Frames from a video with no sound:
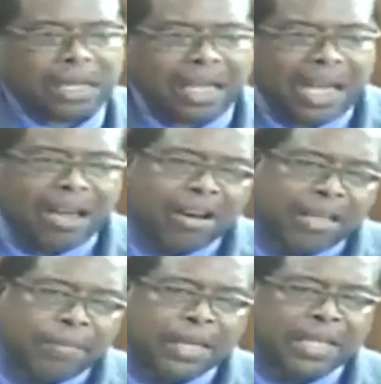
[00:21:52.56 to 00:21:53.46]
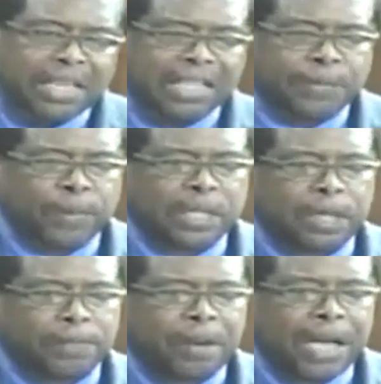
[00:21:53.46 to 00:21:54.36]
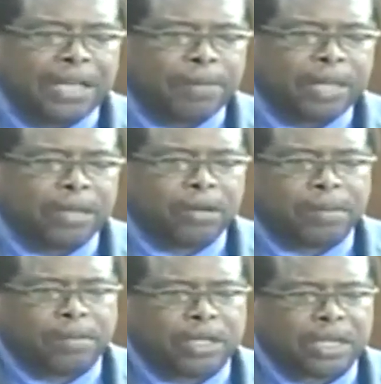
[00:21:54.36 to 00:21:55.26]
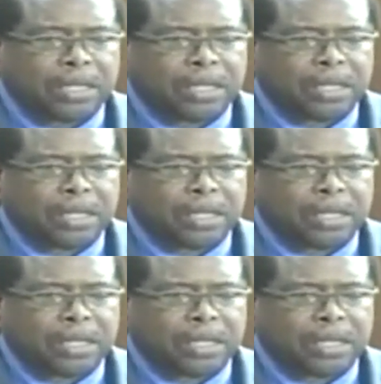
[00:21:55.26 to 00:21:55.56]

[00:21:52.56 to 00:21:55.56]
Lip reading: I heard the minister's speech in Parliament during the budget,